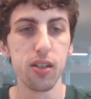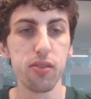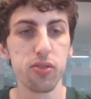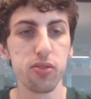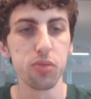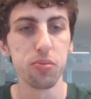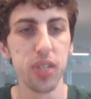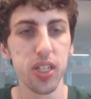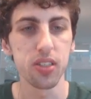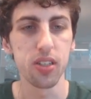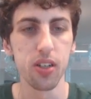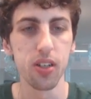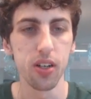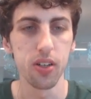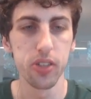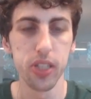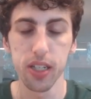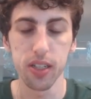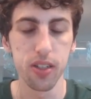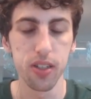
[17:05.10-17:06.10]
for best
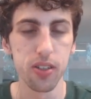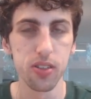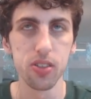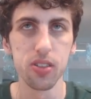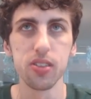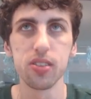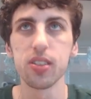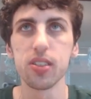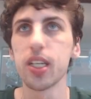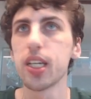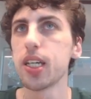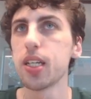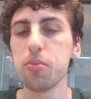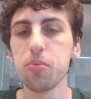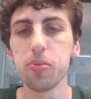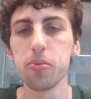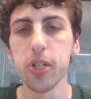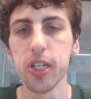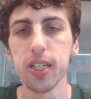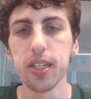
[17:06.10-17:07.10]
card. That card's
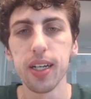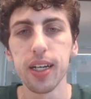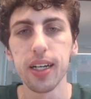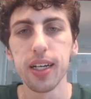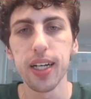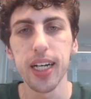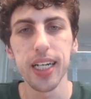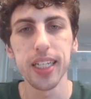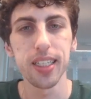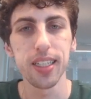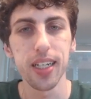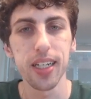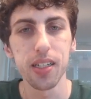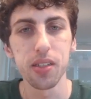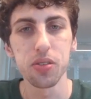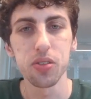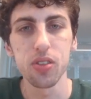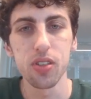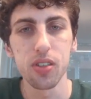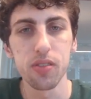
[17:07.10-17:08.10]
insane. But I think
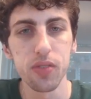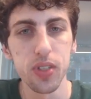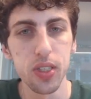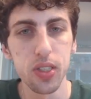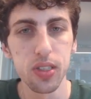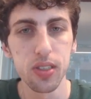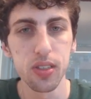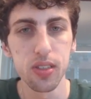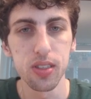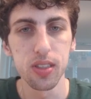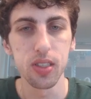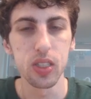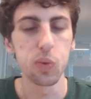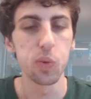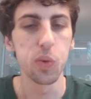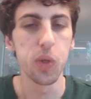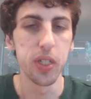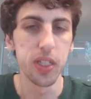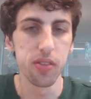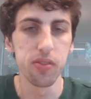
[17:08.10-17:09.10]
Ironsong Versus is
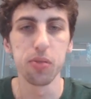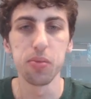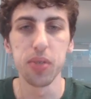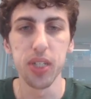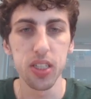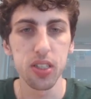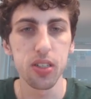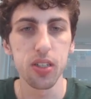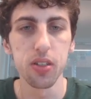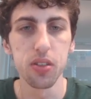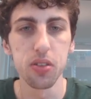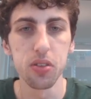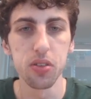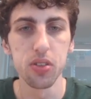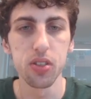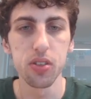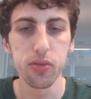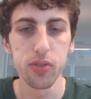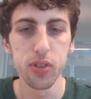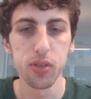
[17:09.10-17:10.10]
one of the best
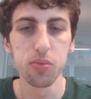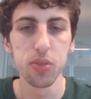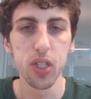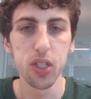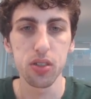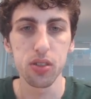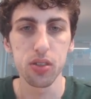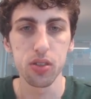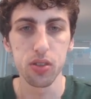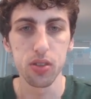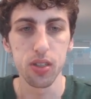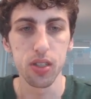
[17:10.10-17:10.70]
cards from Dusk Till